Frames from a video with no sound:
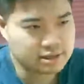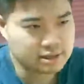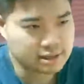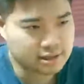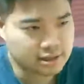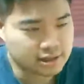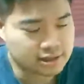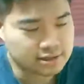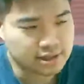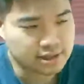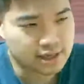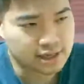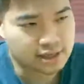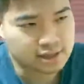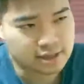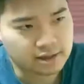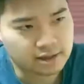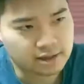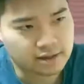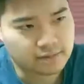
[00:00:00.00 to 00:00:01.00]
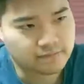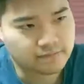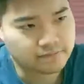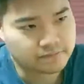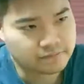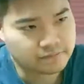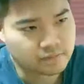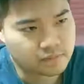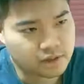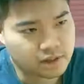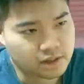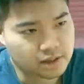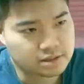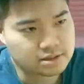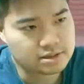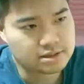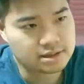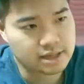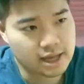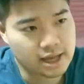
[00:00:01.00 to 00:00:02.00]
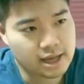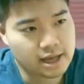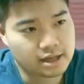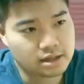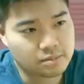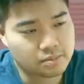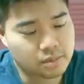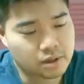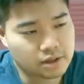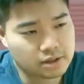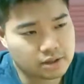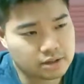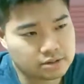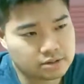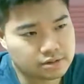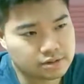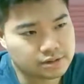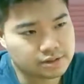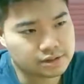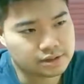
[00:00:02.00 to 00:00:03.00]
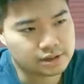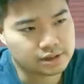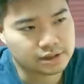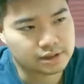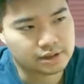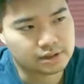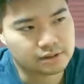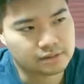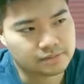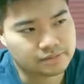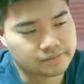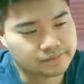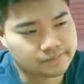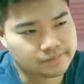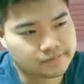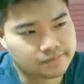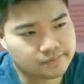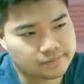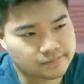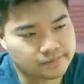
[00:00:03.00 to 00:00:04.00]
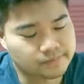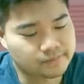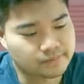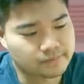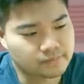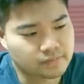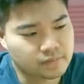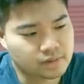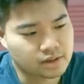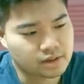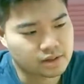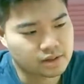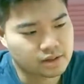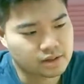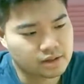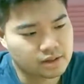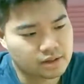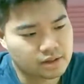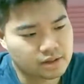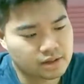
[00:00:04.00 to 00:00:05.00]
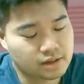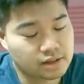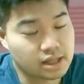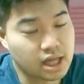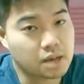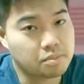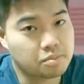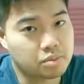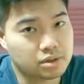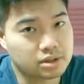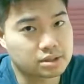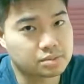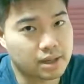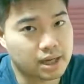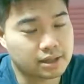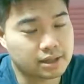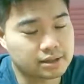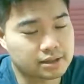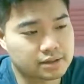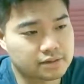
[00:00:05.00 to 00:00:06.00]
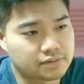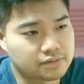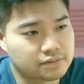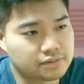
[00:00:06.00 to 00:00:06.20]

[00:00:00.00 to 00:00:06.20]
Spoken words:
I said it's sad but interesting. Hmm. In that perspective.